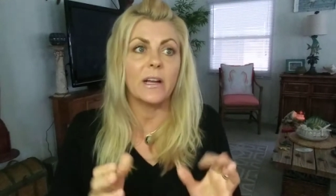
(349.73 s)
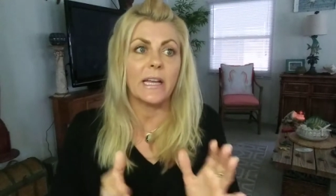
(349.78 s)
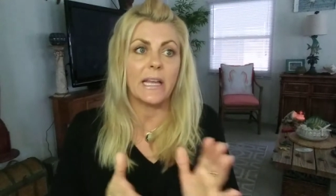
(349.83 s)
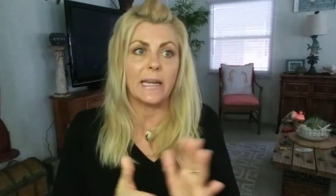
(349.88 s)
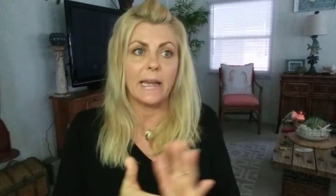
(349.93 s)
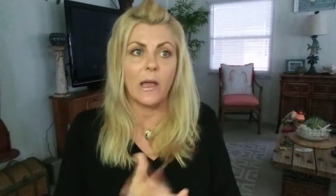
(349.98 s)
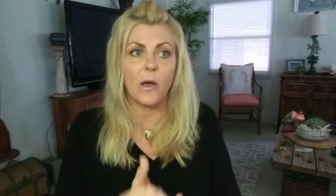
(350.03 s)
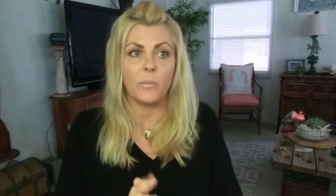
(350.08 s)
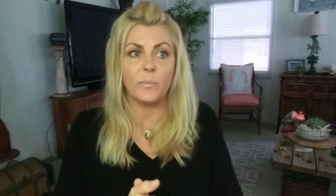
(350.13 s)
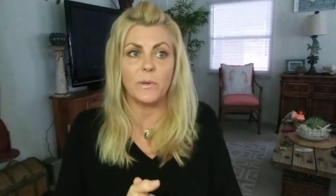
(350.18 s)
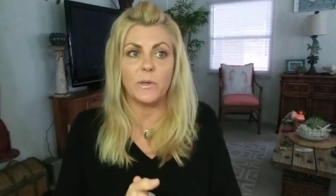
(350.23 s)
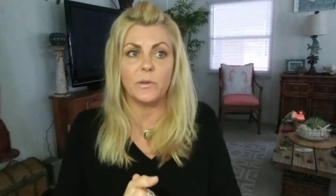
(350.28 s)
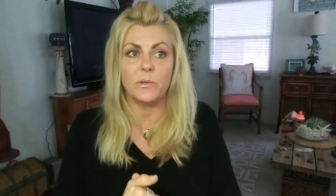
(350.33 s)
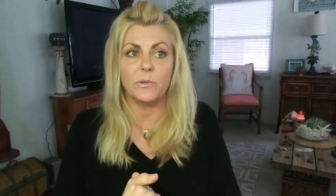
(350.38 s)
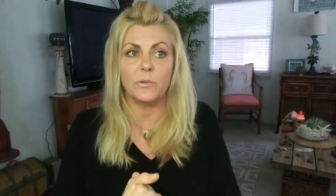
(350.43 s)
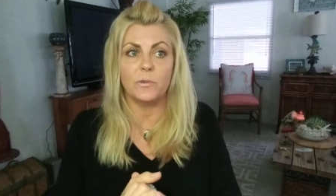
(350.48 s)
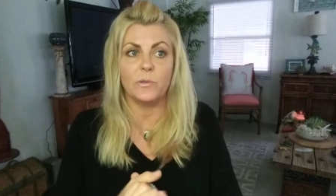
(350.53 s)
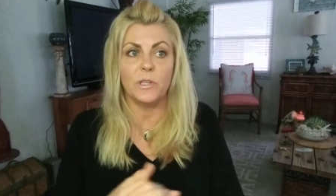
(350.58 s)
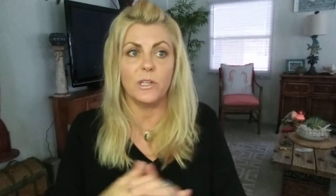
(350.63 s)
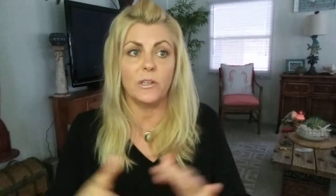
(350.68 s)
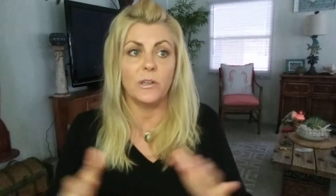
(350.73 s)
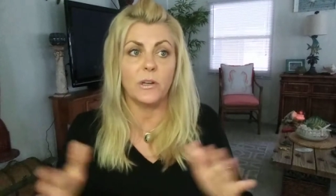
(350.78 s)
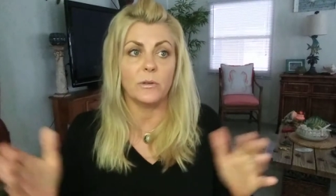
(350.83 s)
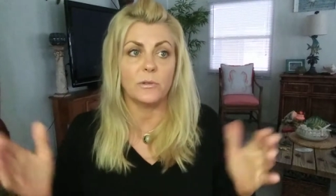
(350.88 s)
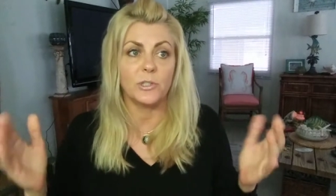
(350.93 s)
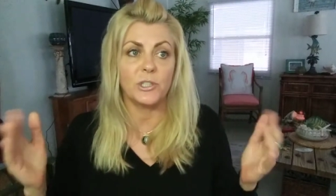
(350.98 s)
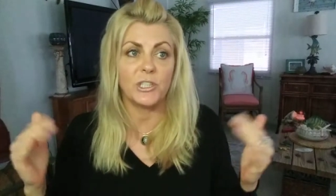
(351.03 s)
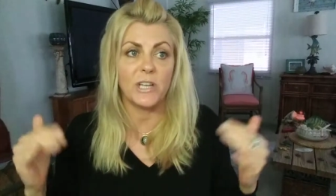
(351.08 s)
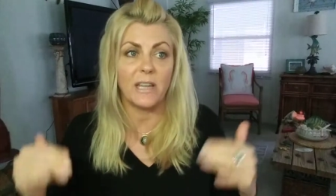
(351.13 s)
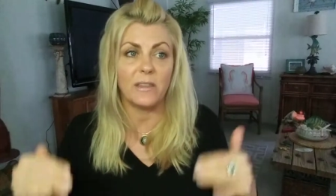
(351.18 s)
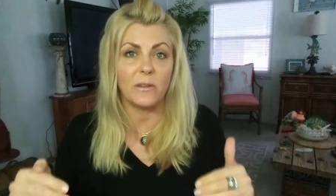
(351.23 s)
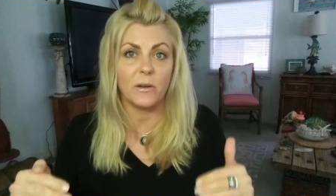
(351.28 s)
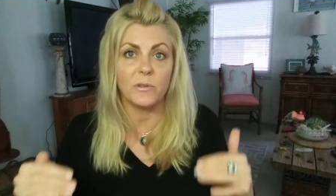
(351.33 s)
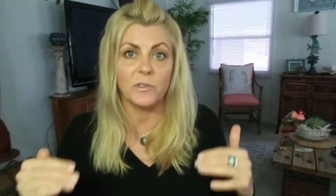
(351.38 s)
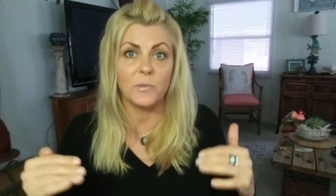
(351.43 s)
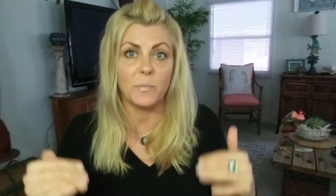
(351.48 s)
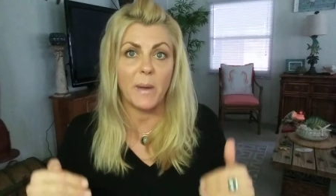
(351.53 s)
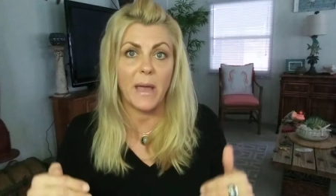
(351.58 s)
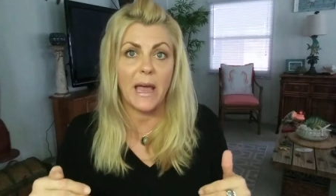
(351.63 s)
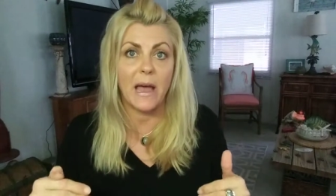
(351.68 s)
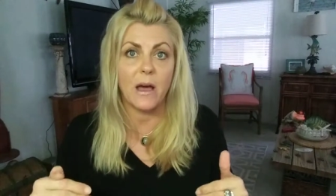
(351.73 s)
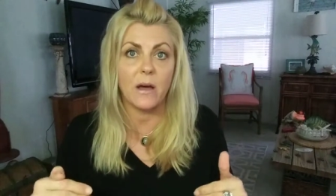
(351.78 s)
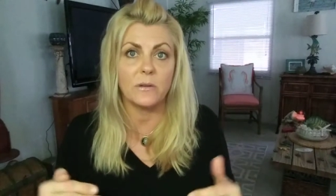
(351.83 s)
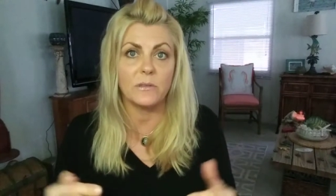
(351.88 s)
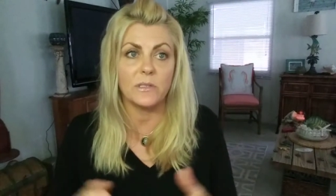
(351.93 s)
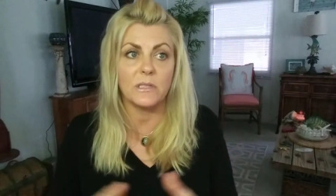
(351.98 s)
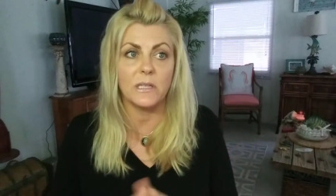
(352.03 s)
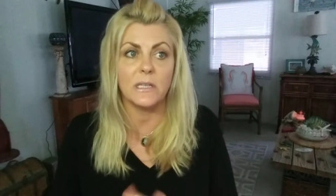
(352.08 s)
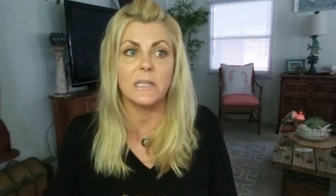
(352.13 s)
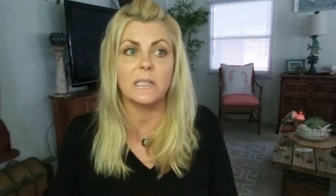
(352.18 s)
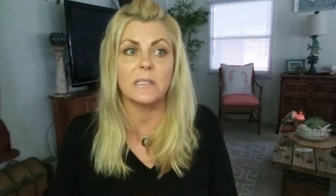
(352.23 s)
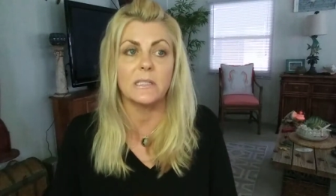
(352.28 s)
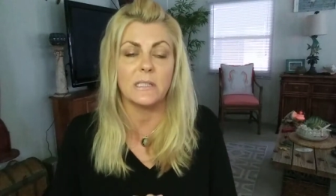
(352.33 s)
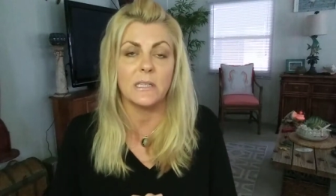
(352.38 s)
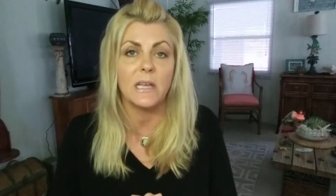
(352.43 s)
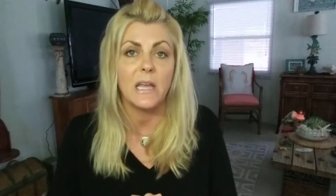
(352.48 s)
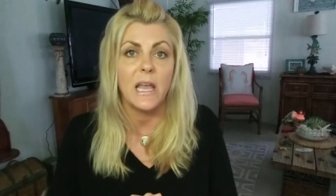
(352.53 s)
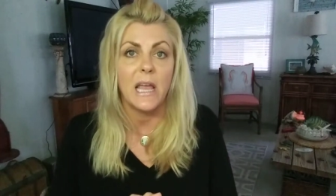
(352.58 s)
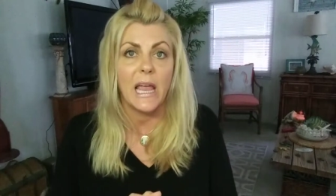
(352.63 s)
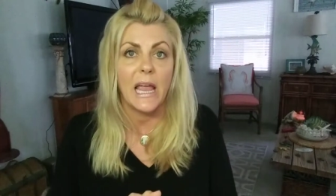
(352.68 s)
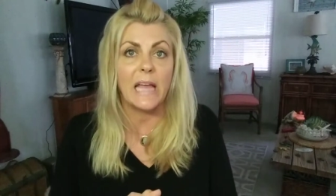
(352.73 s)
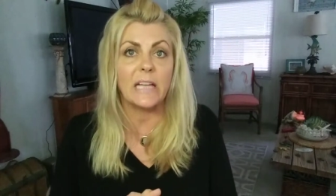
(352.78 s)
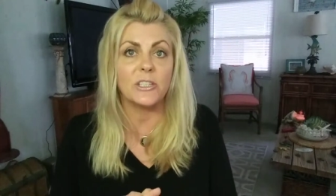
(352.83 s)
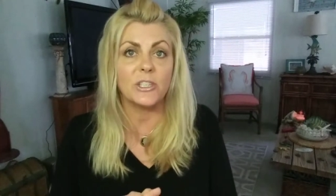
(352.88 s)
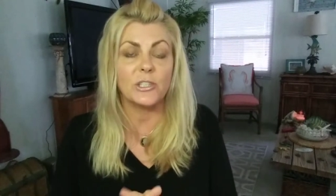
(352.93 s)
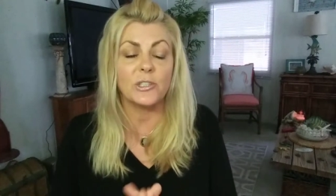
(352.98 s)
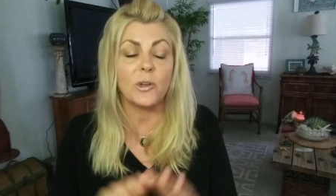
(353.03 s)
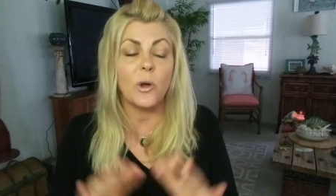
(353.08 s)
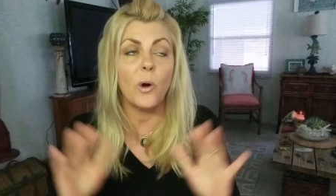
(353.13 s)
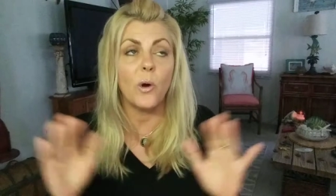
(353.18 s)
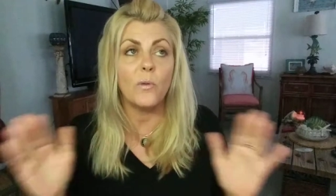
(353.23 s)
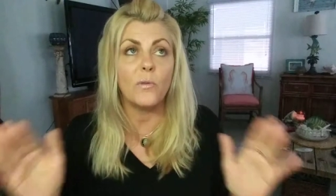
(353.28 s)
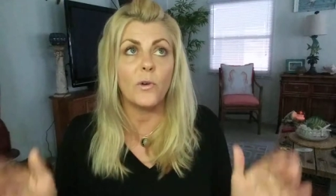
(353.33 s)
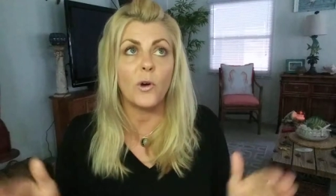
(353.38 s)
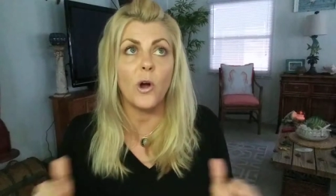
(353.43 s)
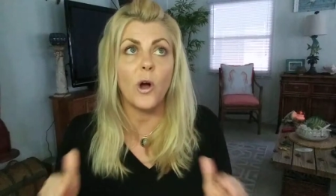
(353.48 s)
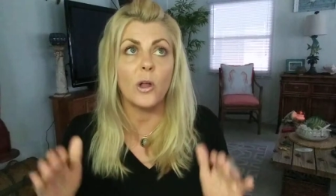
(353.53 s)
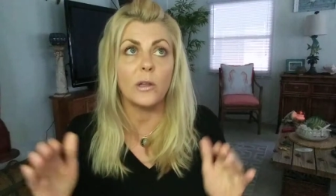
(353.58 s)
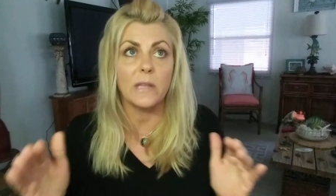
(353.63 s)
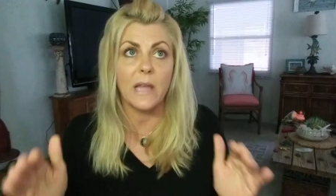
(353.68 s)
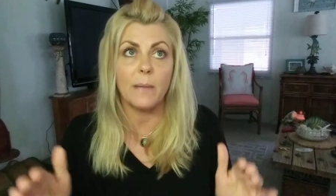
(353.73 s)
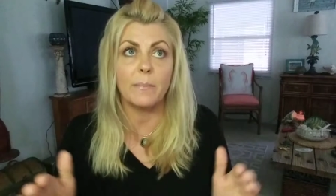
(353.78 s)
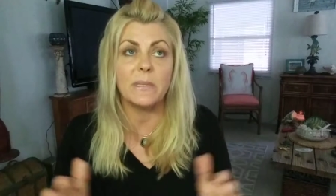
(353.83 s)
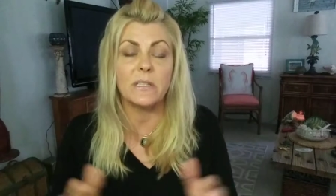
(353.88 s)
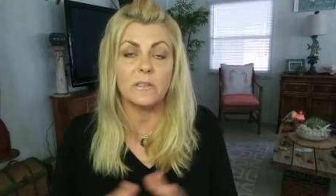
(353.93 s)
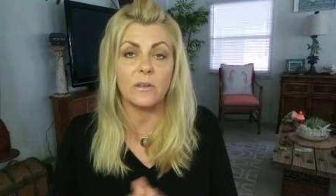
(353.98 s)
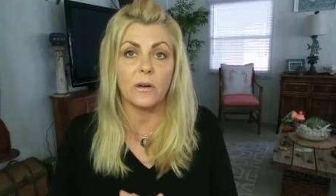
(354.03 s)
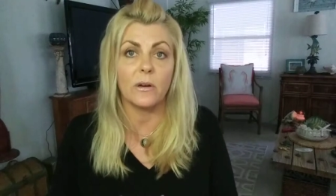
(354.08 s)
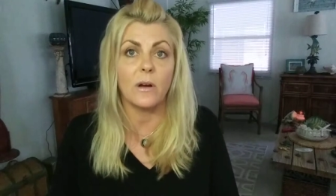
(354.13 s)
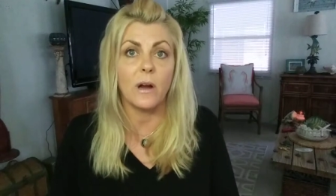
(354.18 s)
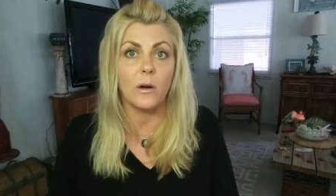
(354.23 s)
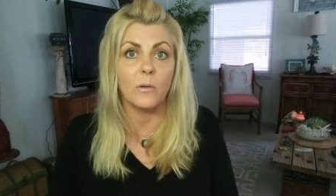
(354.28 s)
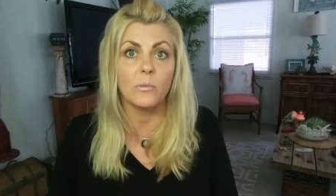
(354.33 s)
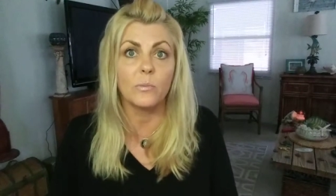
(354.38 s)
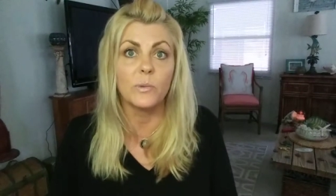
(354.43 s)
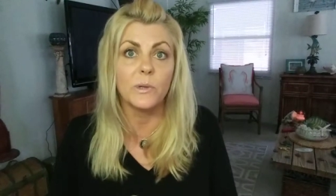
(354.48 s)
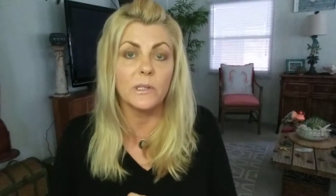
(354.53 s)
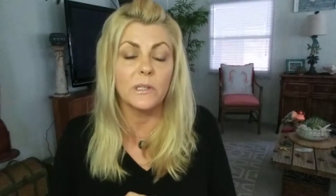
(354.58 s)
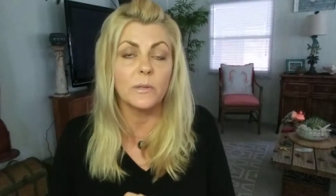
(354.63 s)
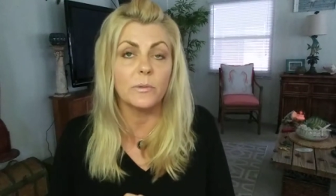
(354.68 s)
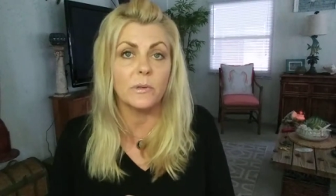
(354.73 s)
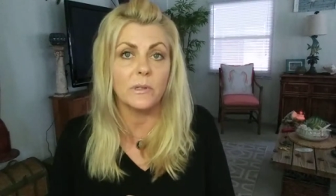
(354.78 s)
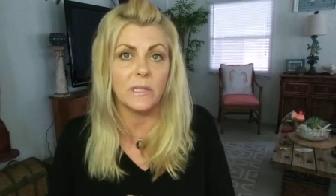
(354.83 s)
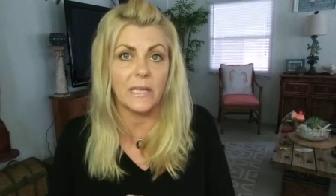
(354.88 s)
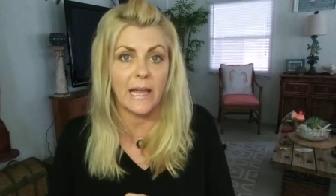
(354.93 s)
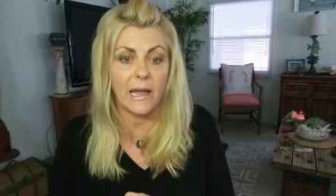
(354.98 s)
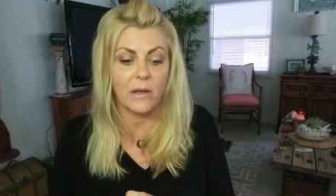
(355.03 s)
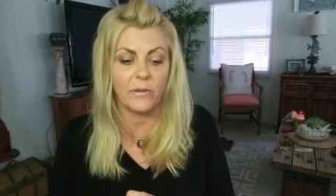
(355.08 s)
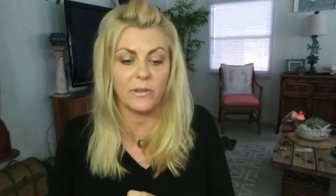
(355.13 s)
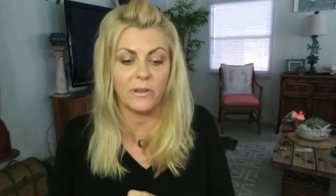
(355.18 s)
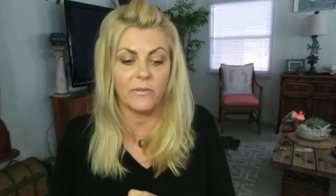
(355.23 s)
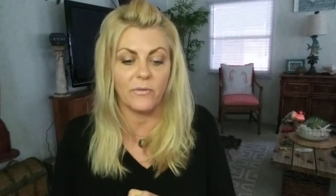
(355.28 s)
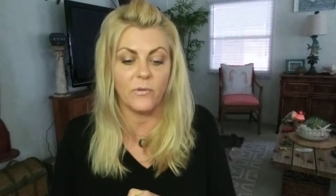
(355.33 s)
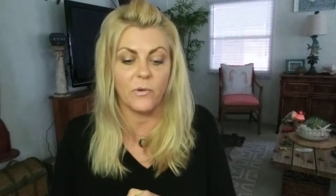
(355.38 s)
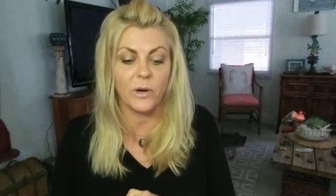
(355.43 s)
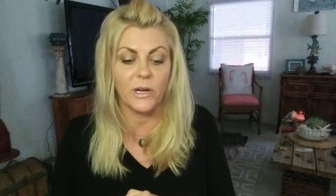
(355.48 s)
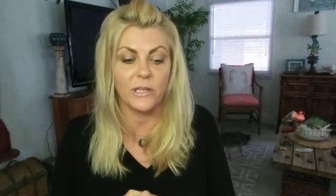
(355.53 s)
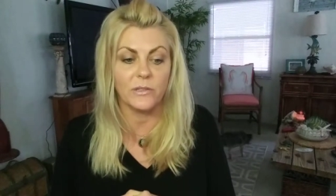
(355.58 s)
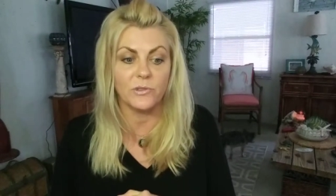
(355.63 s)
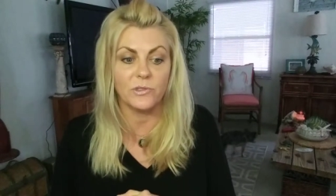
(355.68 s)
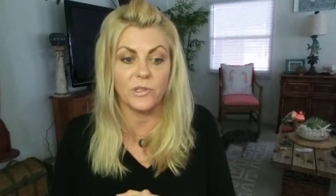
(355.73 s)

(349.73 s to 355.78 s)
It can help you, you know, shed those pounds, and it's it's just overall lemons are, are really, really healthy for you.